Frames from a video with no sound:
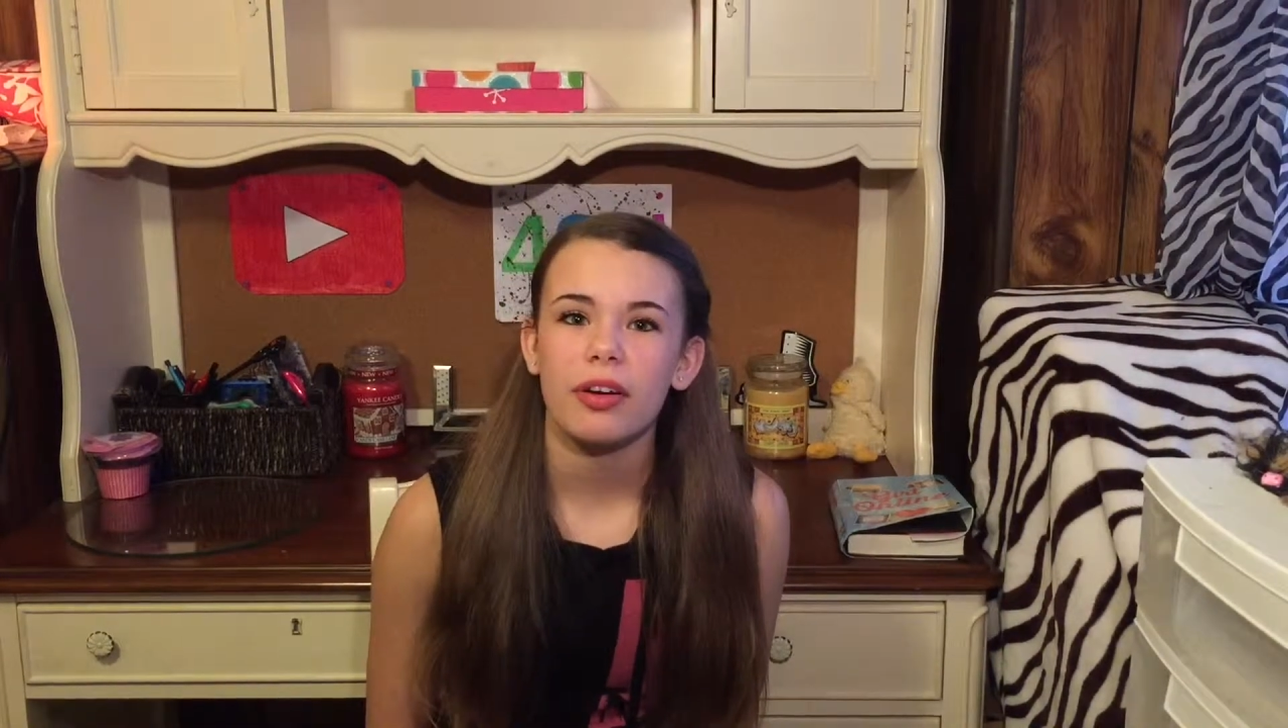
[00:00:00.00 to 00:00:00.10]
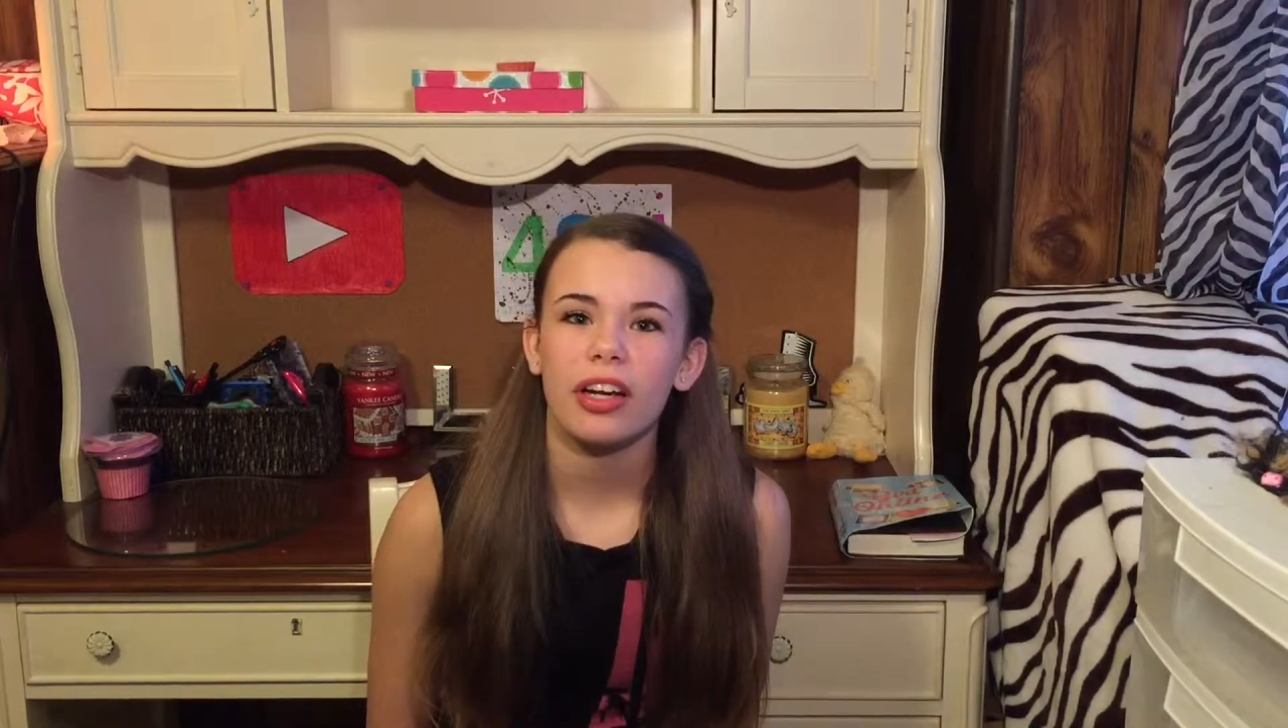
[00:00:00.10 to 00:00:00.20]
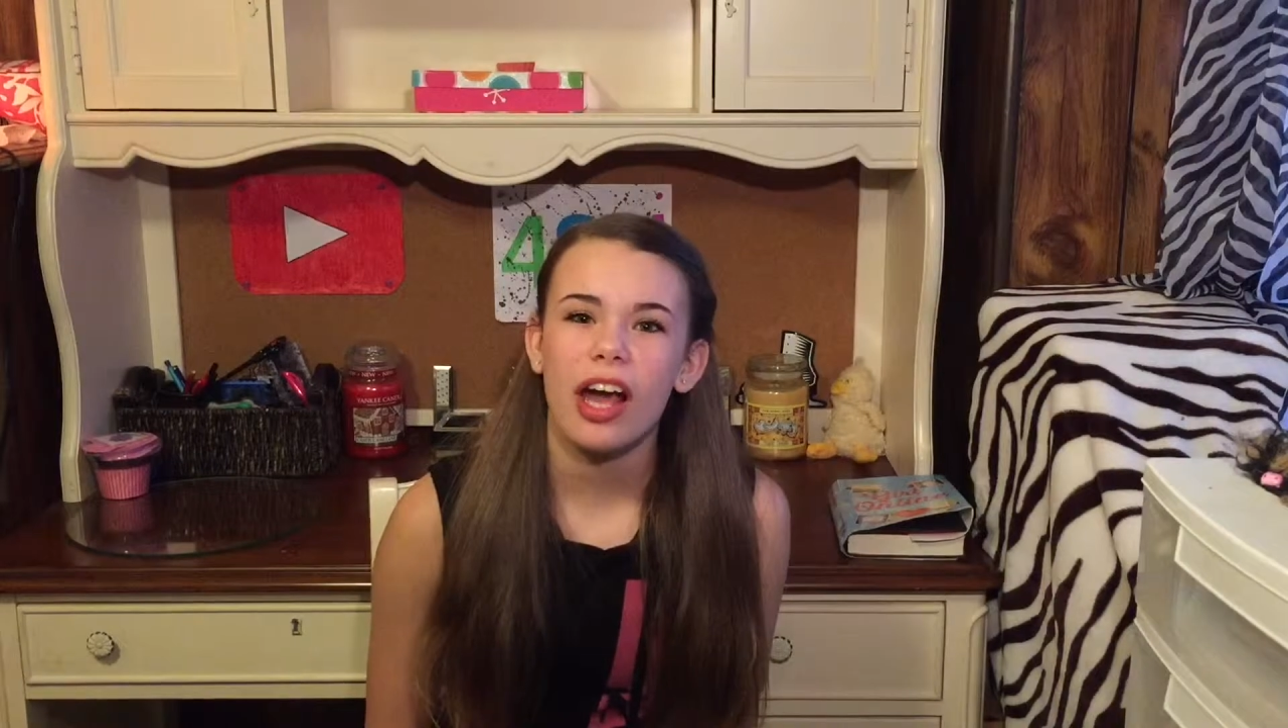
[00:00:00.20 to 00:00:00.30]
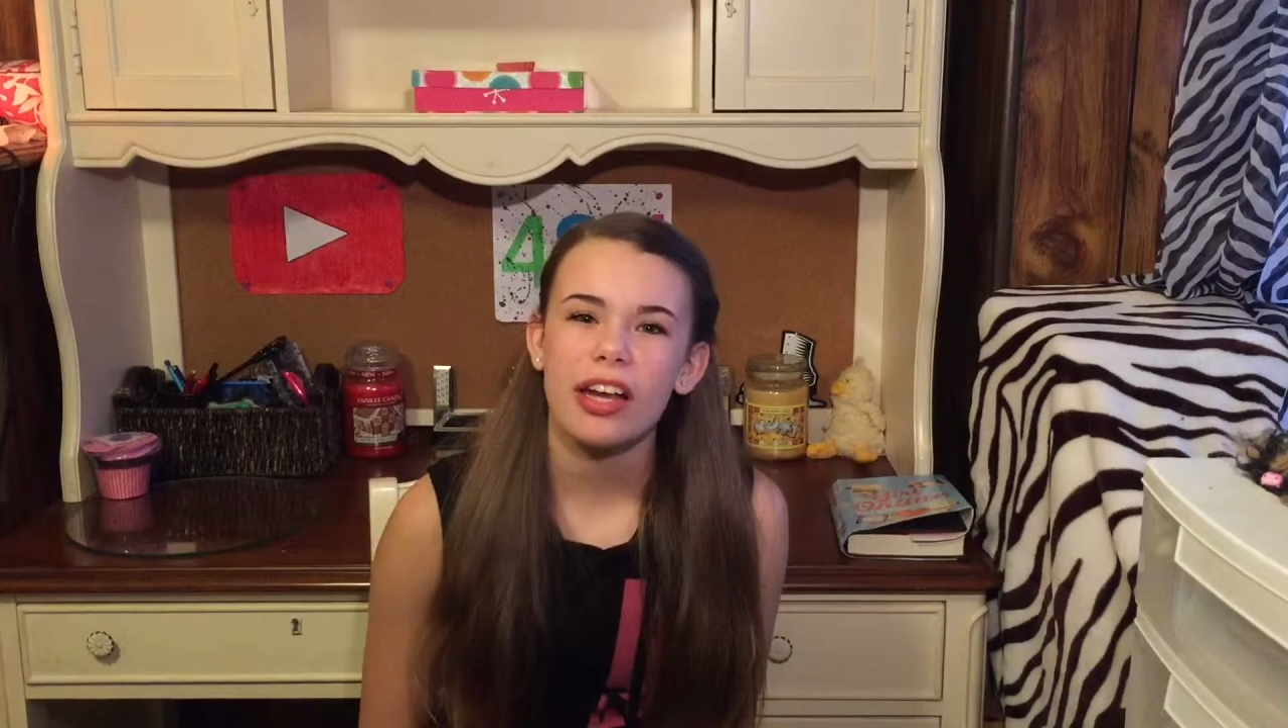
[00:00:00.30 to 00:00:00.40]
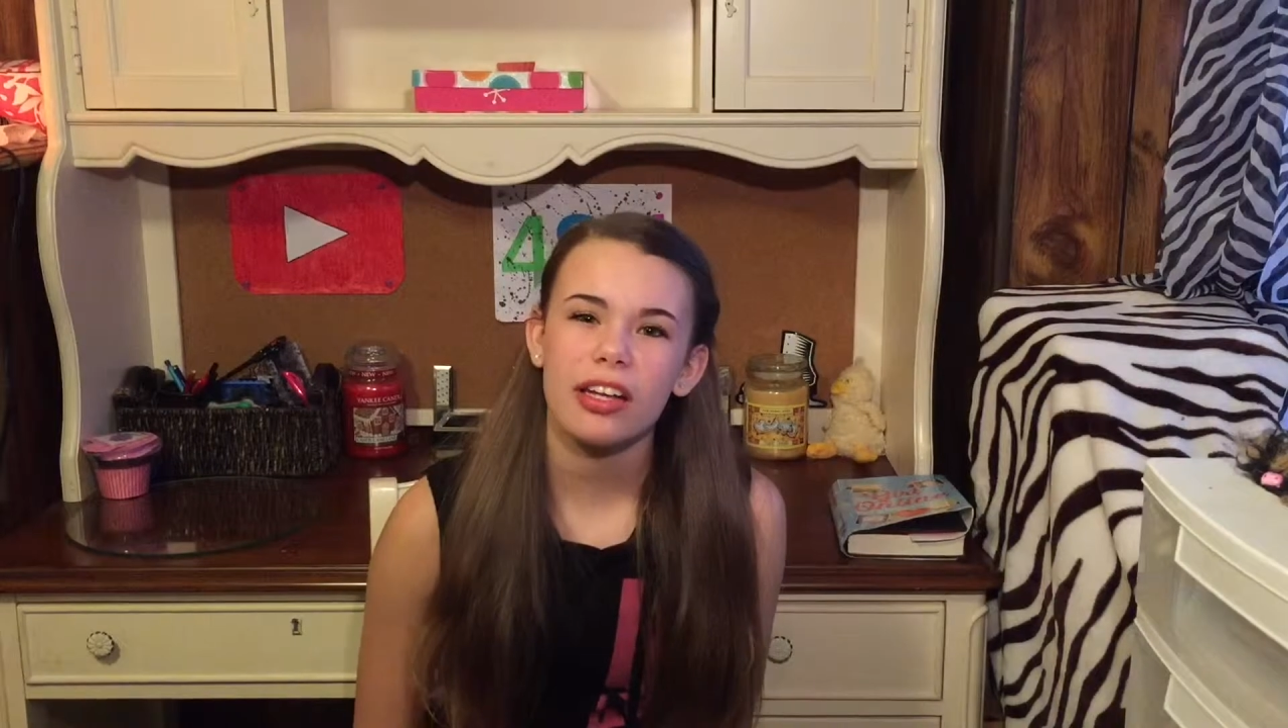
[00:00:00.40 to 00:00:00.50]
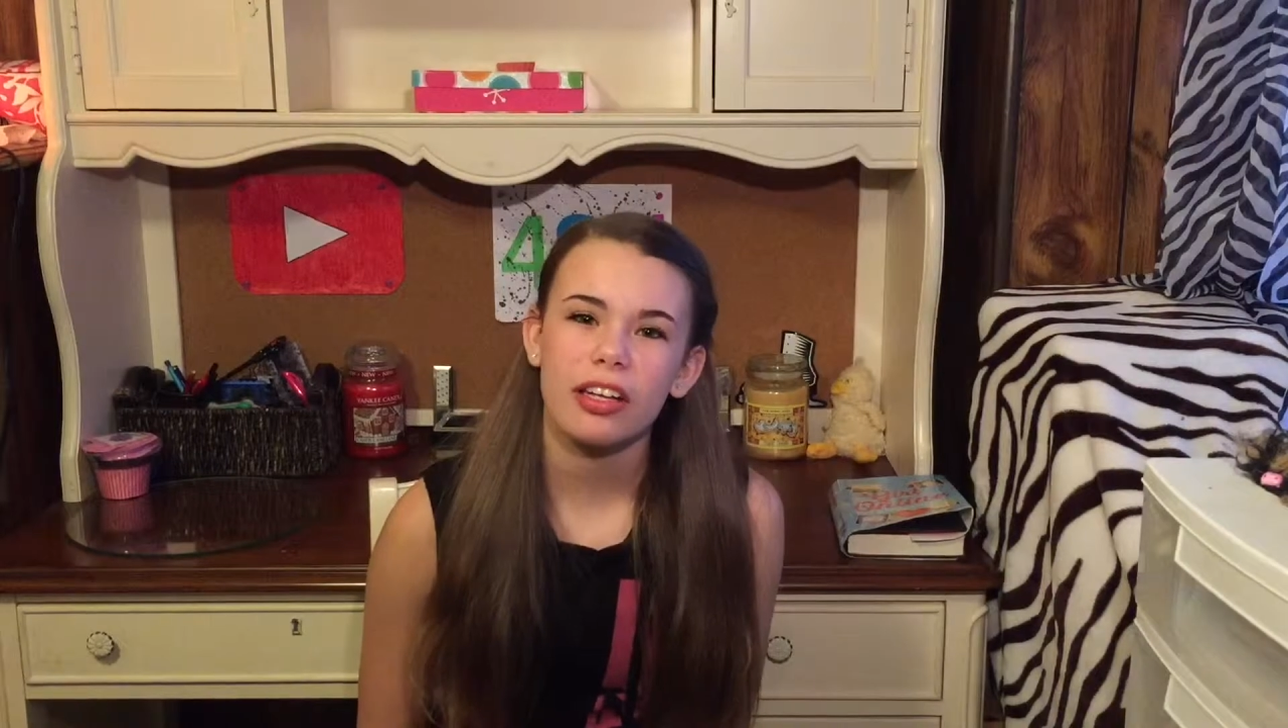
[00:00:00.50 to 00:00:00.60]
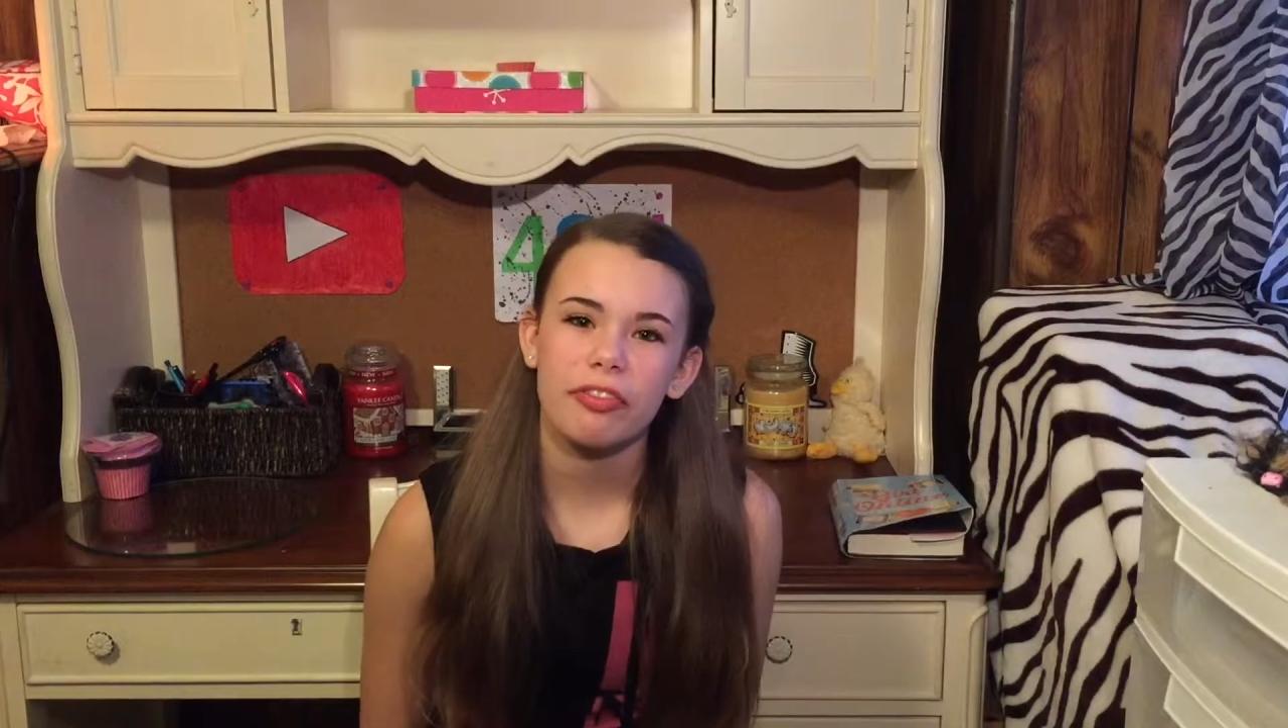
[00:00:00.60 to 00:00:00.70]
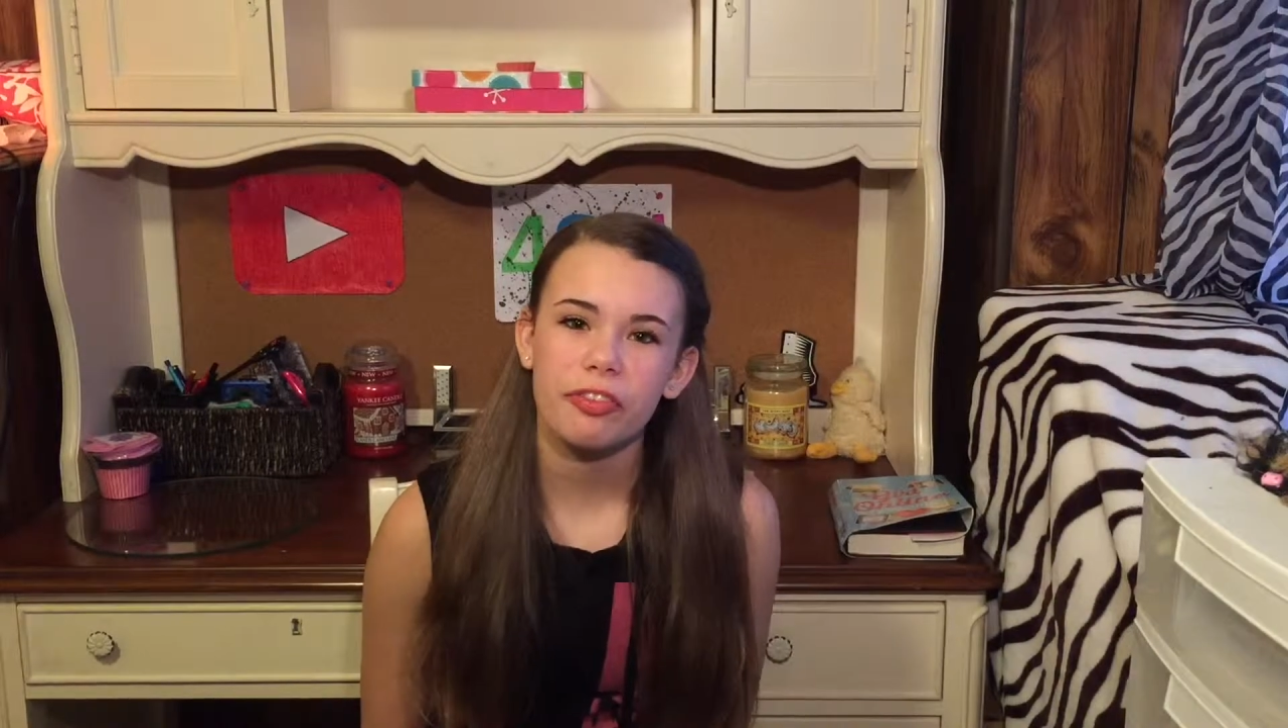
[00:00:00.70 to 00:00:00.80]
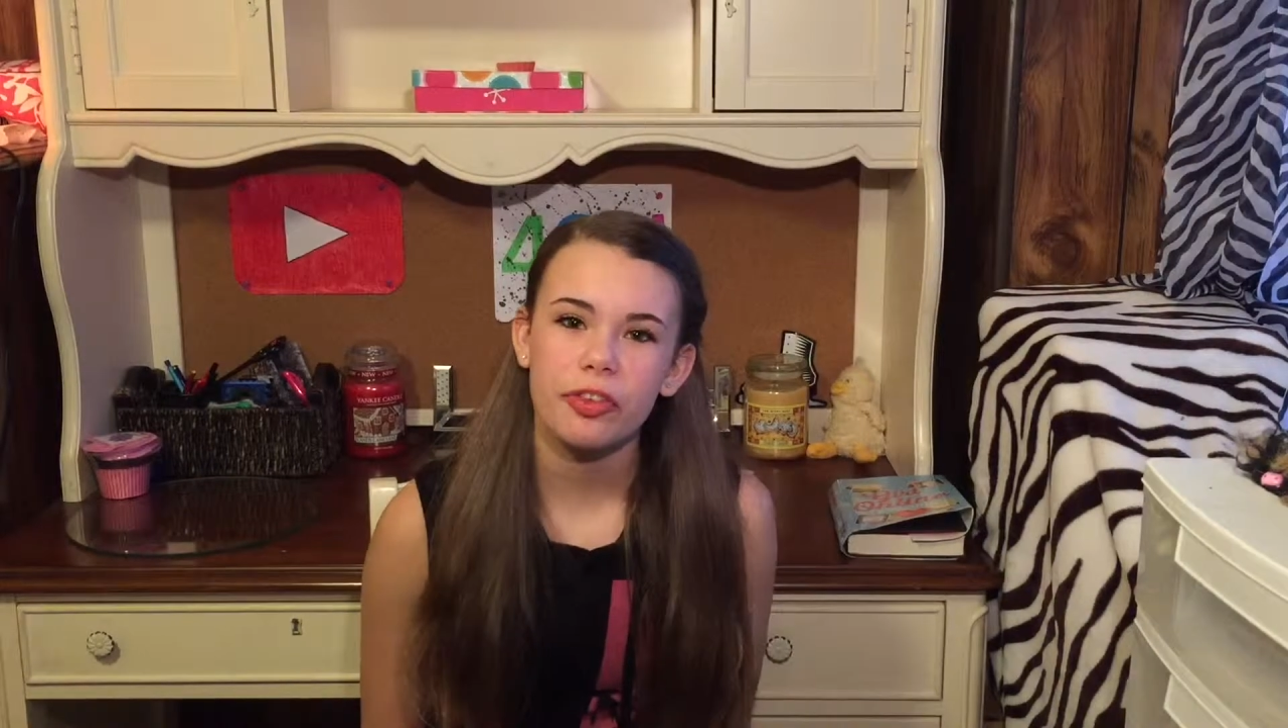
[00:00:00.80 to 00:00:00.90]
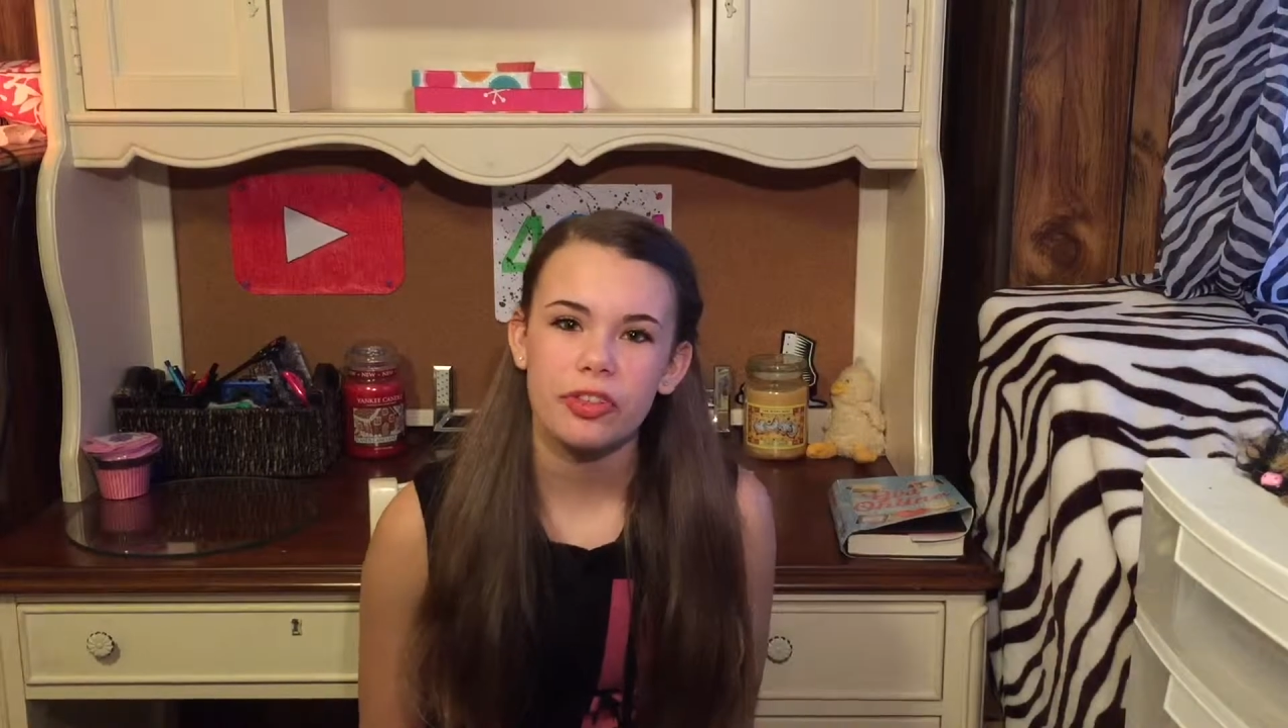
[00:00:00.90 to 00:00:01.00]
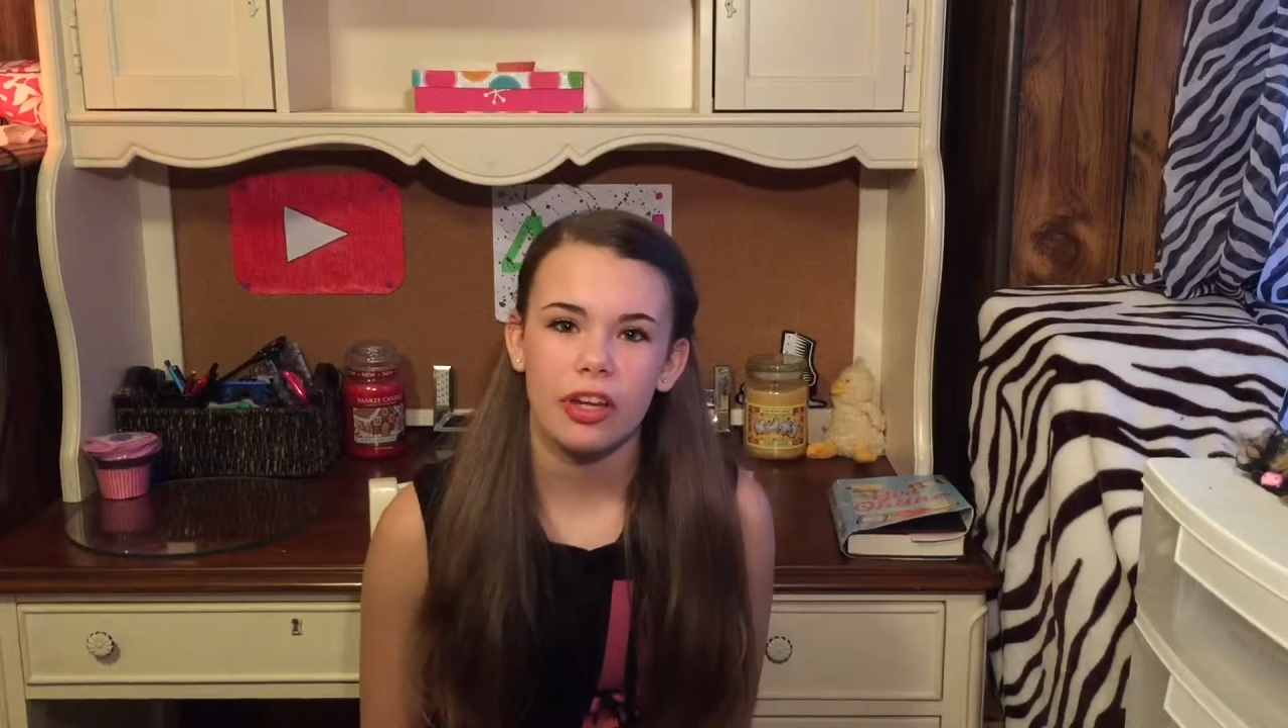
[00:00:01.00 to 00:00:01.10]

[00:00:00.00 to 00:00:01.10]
were kind of confused